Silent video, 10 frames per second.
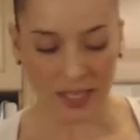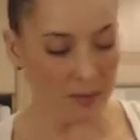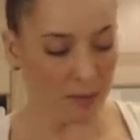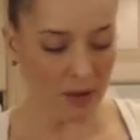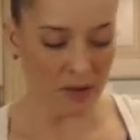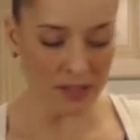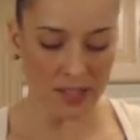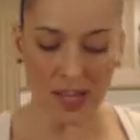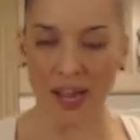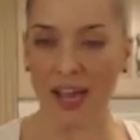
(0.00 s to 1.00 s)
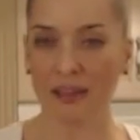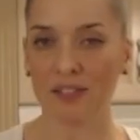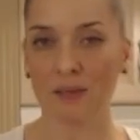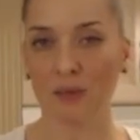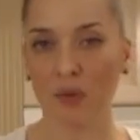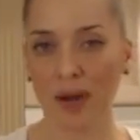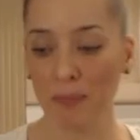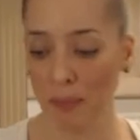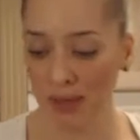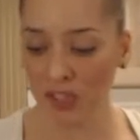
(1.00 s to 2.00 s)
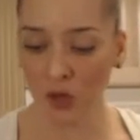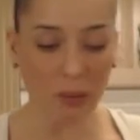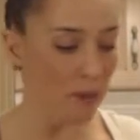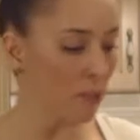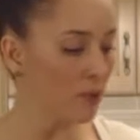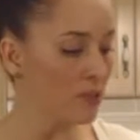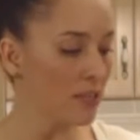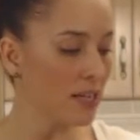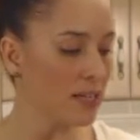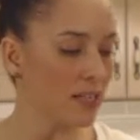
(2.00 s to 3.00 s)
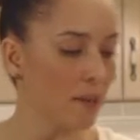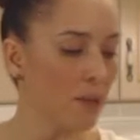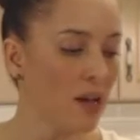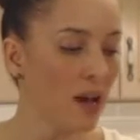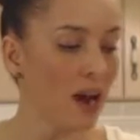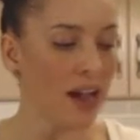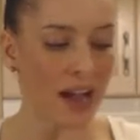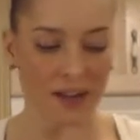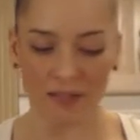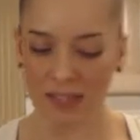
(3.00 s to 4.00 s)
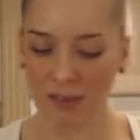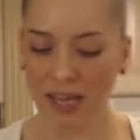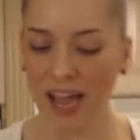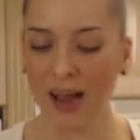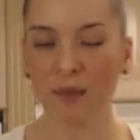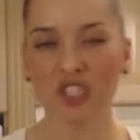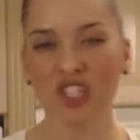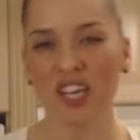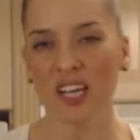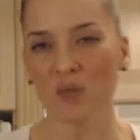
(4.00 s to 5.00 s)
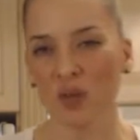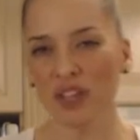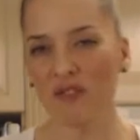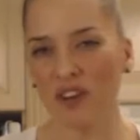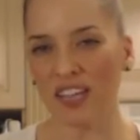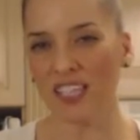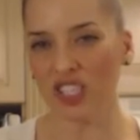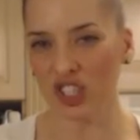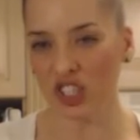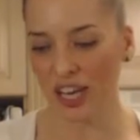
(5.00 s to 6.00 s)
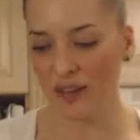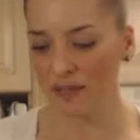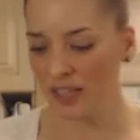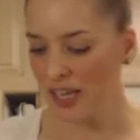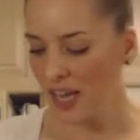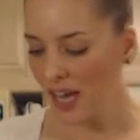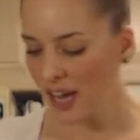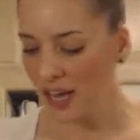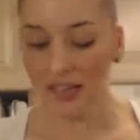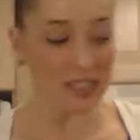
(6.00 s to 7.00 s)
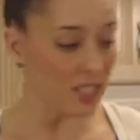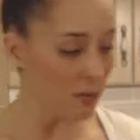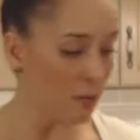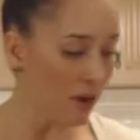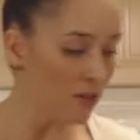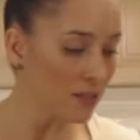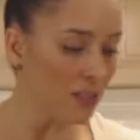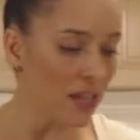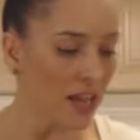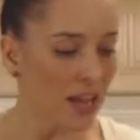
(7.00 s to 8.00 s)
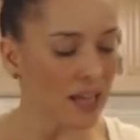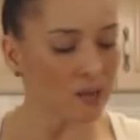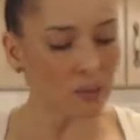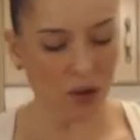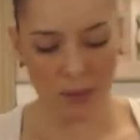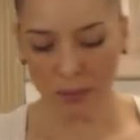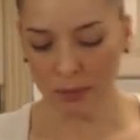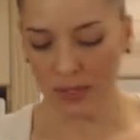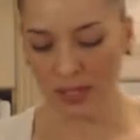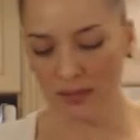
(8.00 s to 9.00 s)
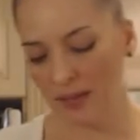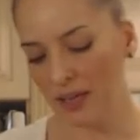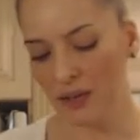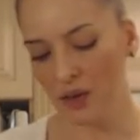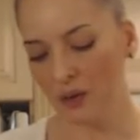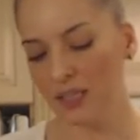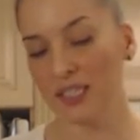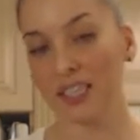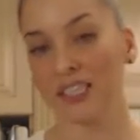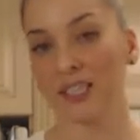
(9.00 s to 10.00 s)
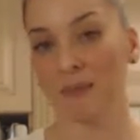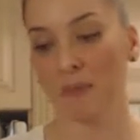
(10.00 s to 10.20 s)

same amount. I have some red pimento peppers diced up. I have some cabbage really finely shaved, the same amount, and probably, 6